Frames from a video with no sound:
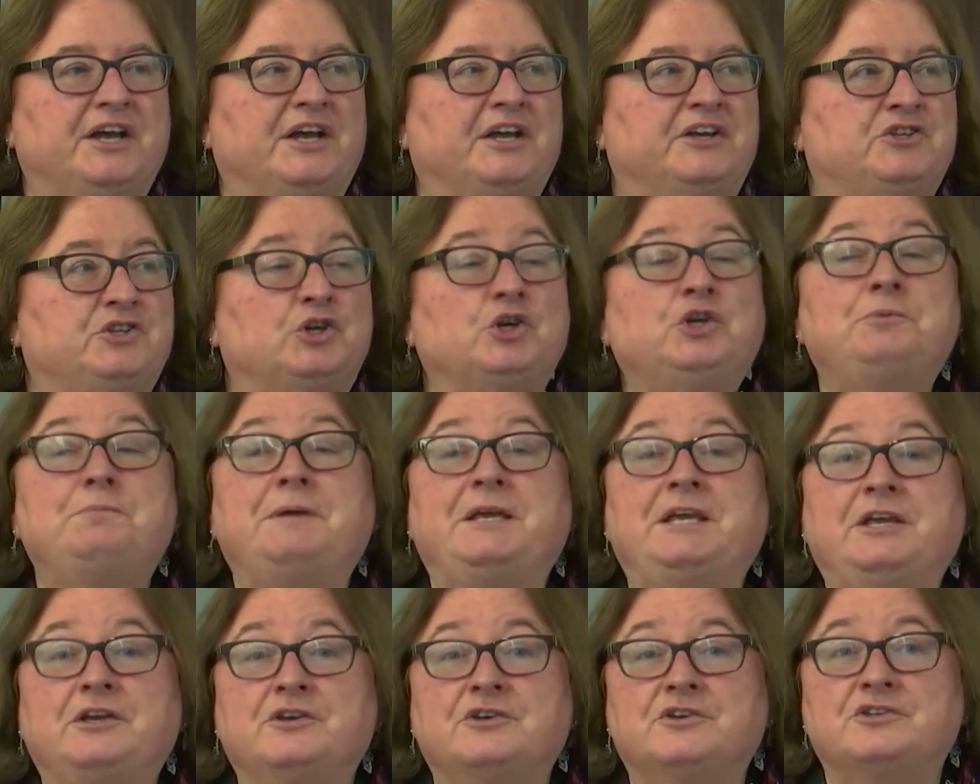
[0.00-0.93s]
should be
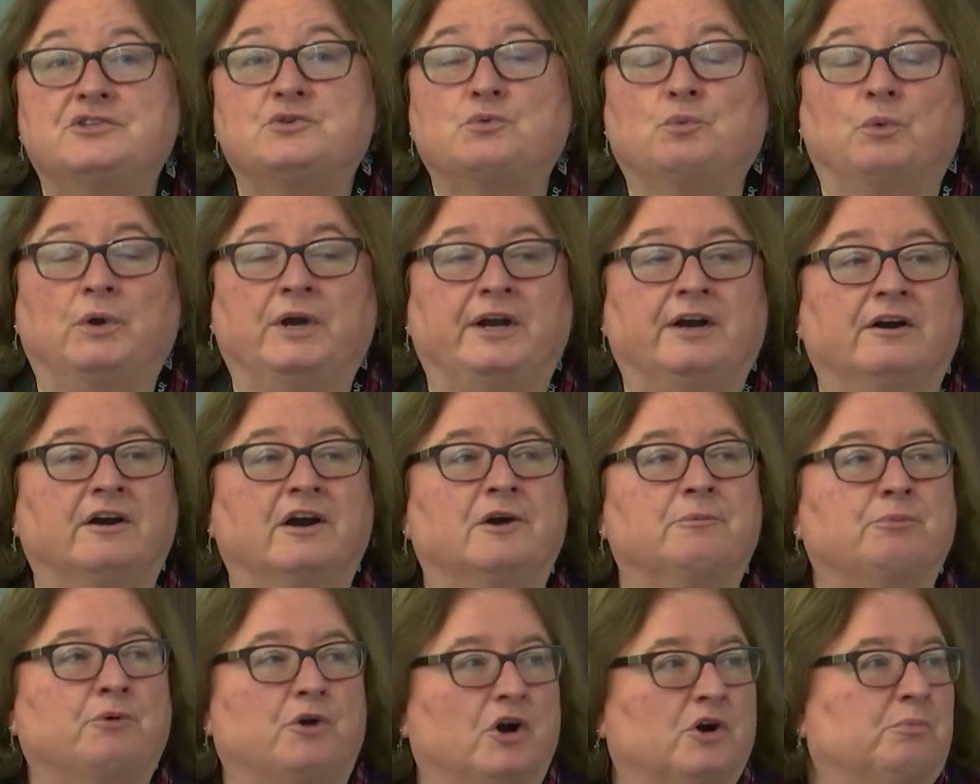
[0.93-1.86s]
used where
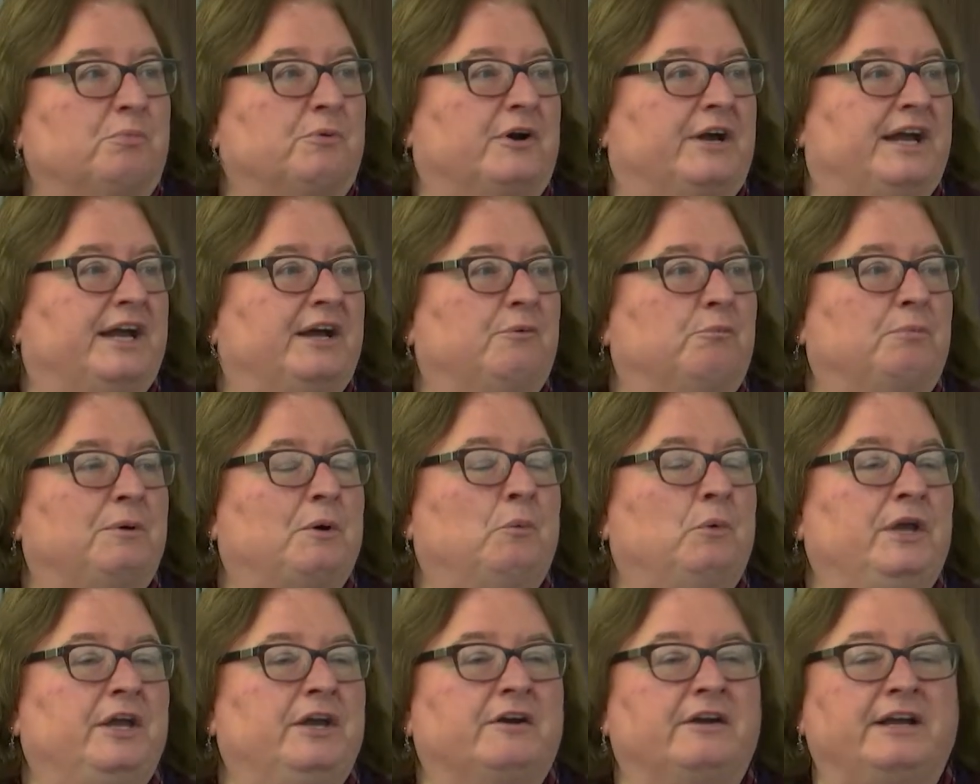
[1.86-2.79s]
appropriate, but
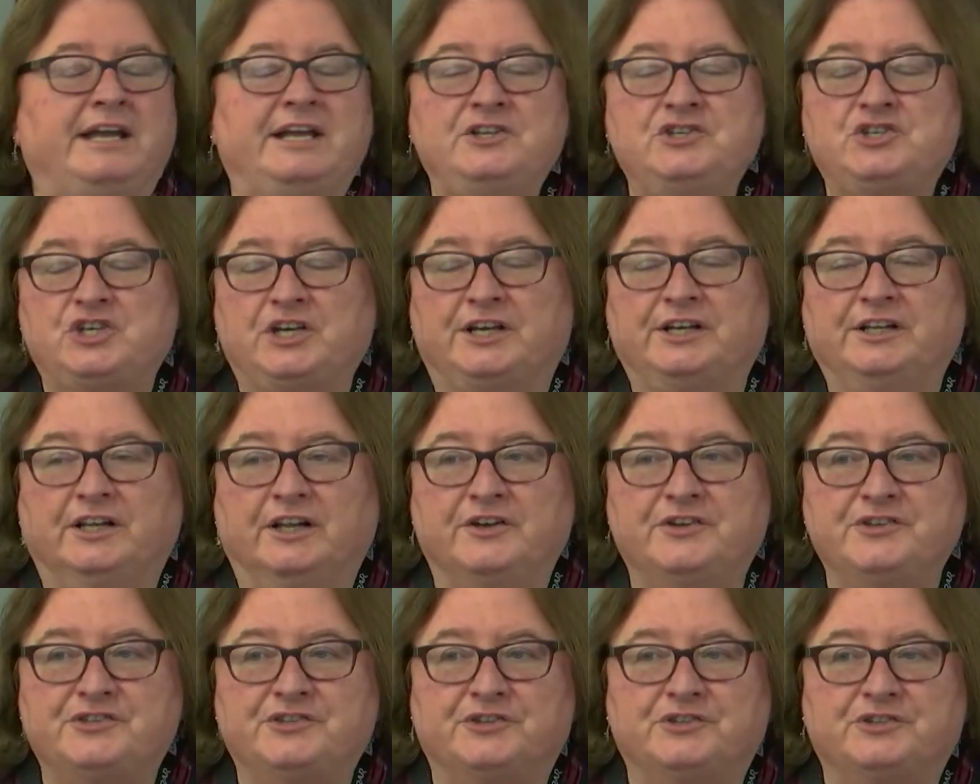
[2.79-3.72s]
we are inching
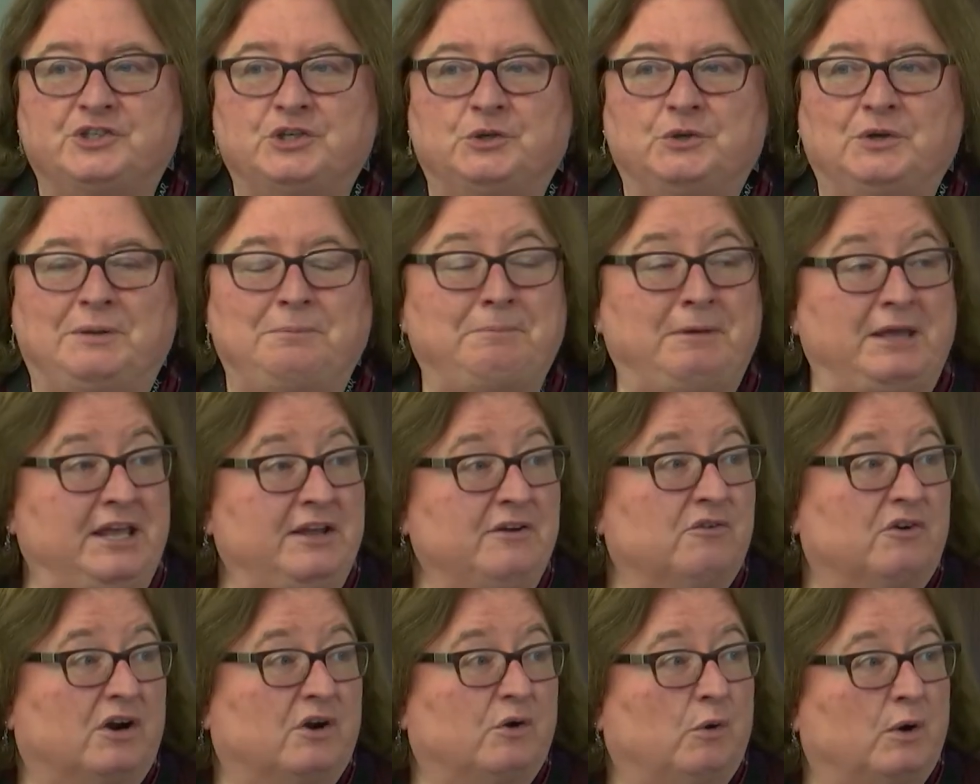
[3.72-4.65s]
closer to it being
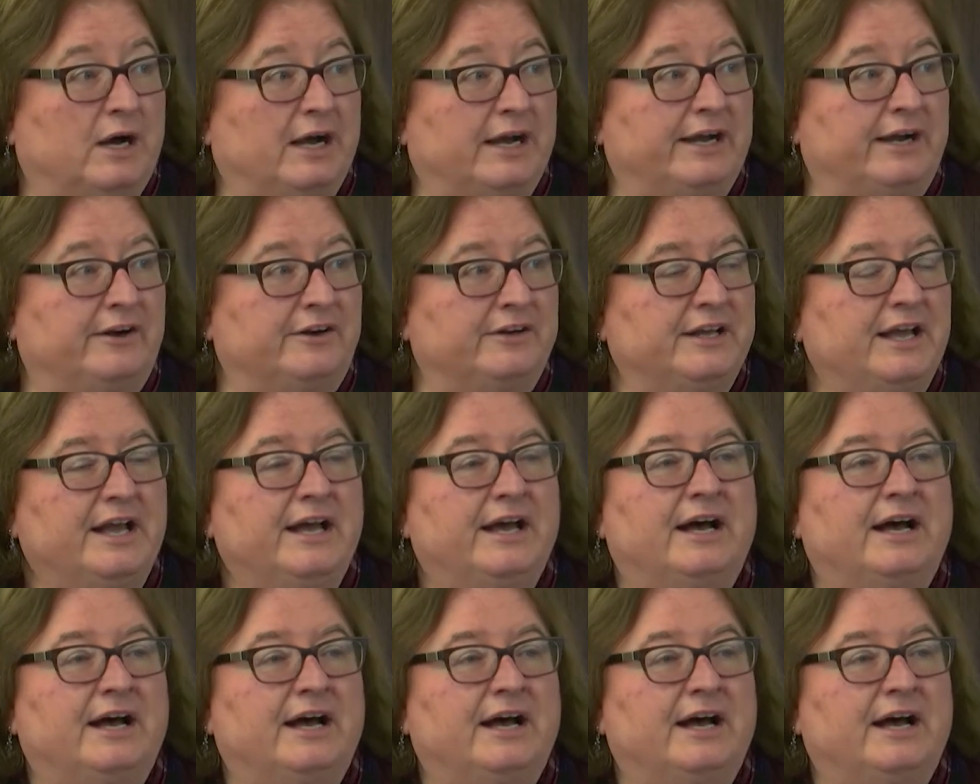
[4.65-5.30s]
required.